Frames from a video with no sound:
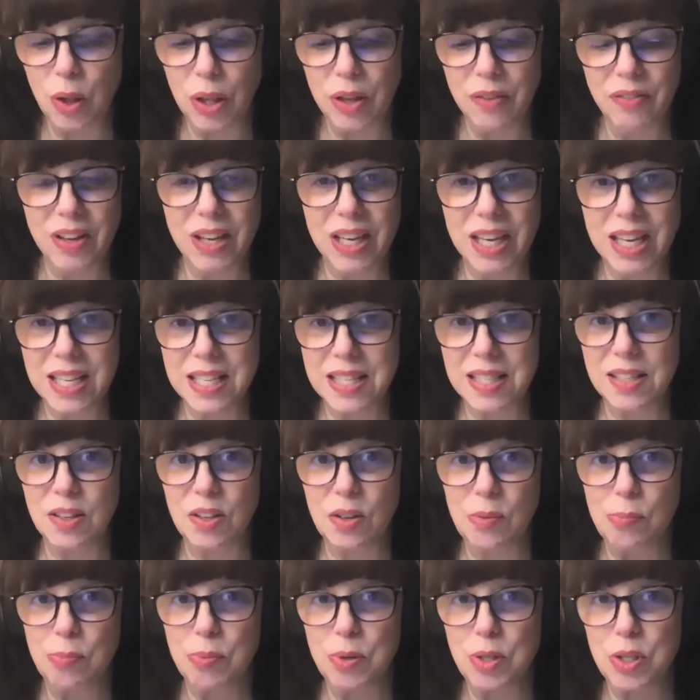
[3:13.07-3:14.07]
living his
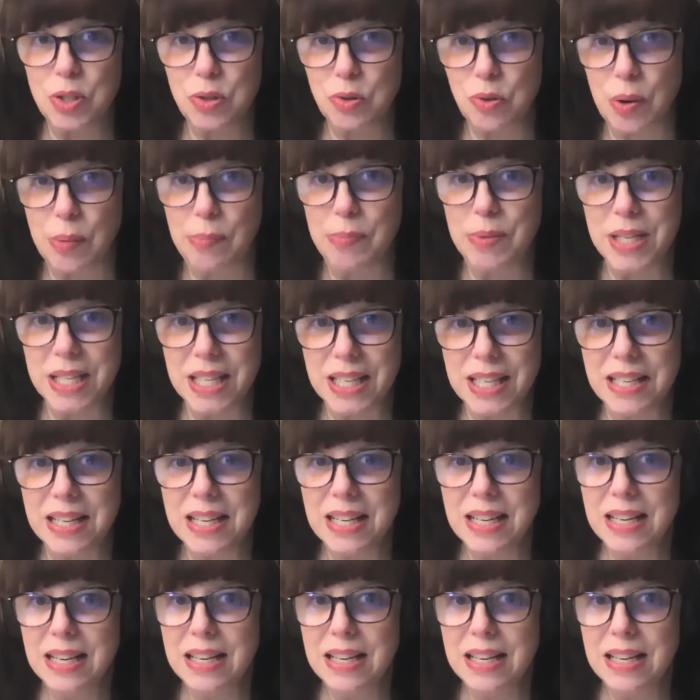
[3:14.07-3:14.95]
little prescripted,